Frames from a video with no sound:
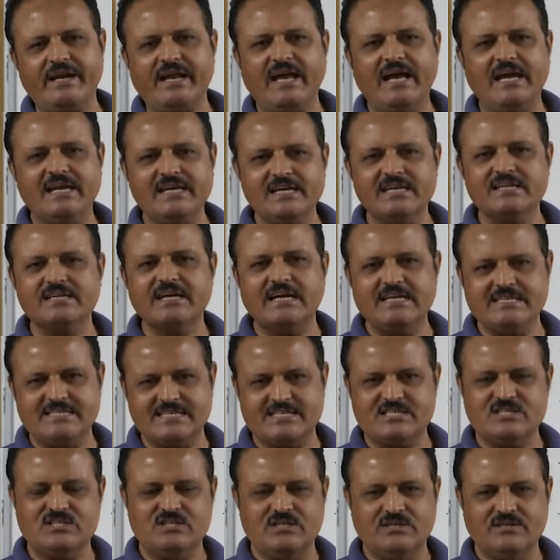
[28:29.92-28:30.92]
any
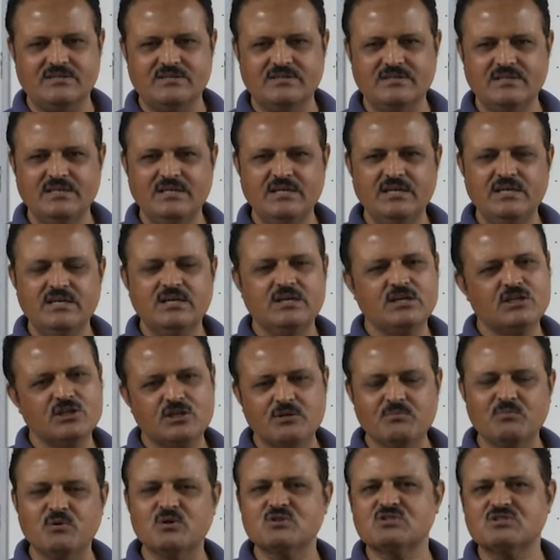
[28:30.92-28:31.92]
transaction in the
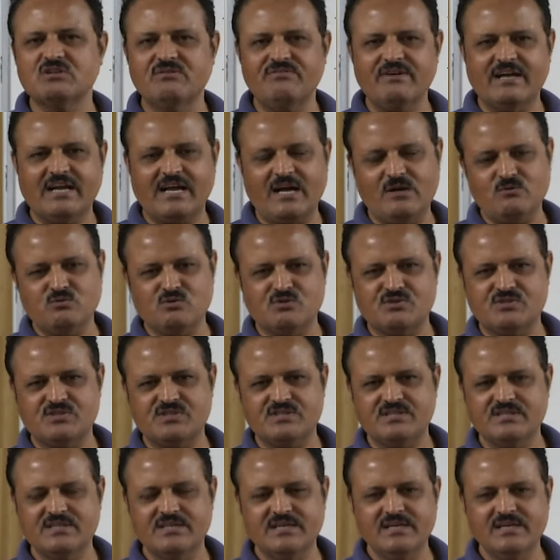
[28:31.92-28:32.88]
books of accounts,